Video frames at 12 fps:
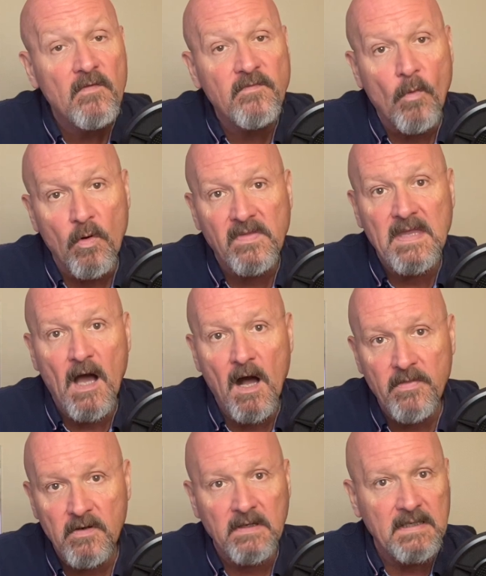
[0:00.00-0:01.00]
for the
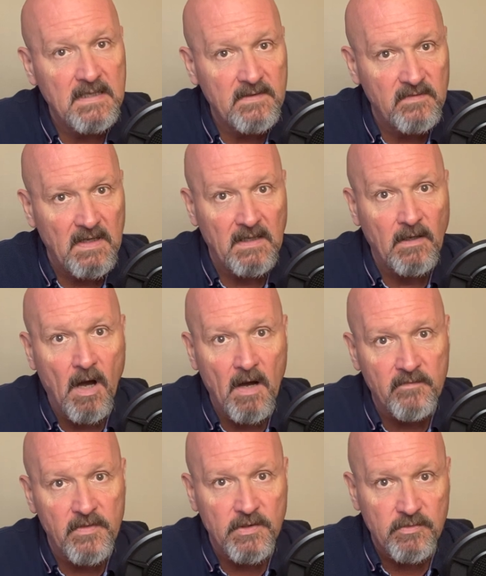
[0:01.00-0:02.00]
other evening
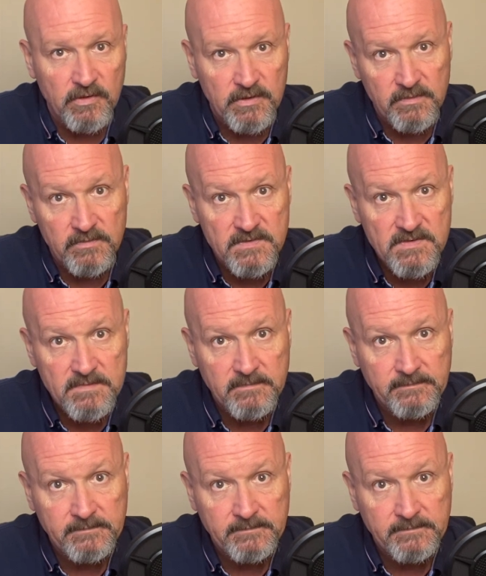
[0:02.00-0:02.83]
of the cruise.